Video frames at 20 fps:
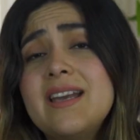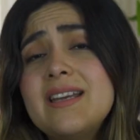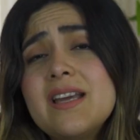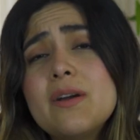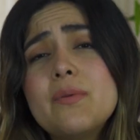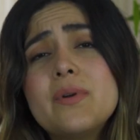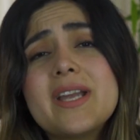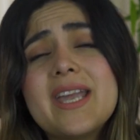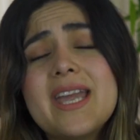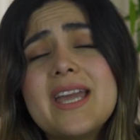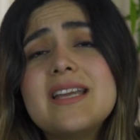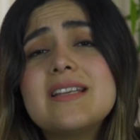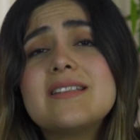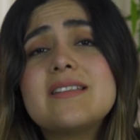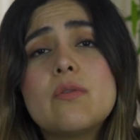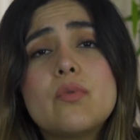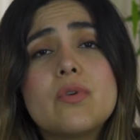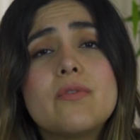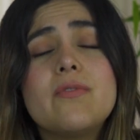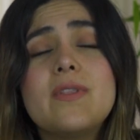In our
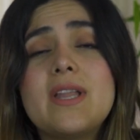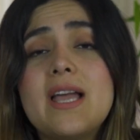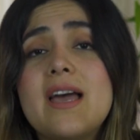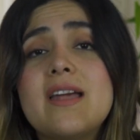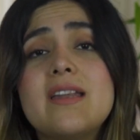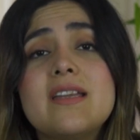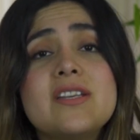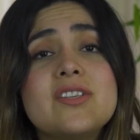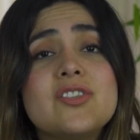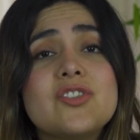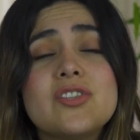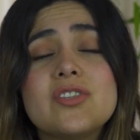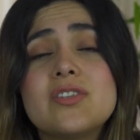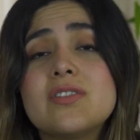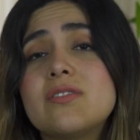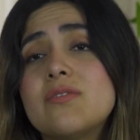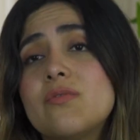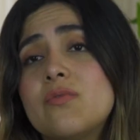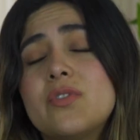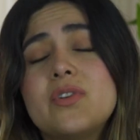case, our flat is
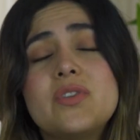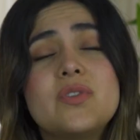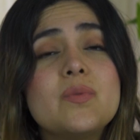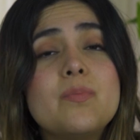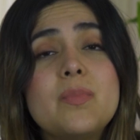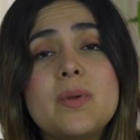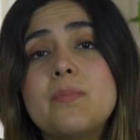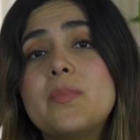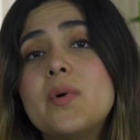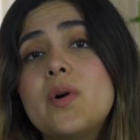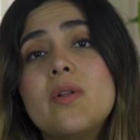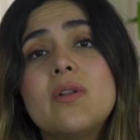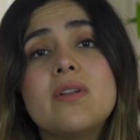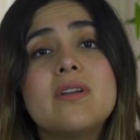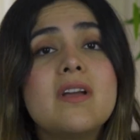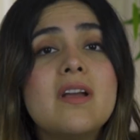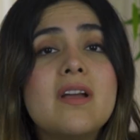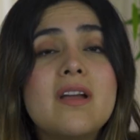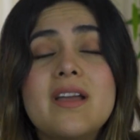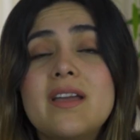just for 2
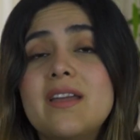people.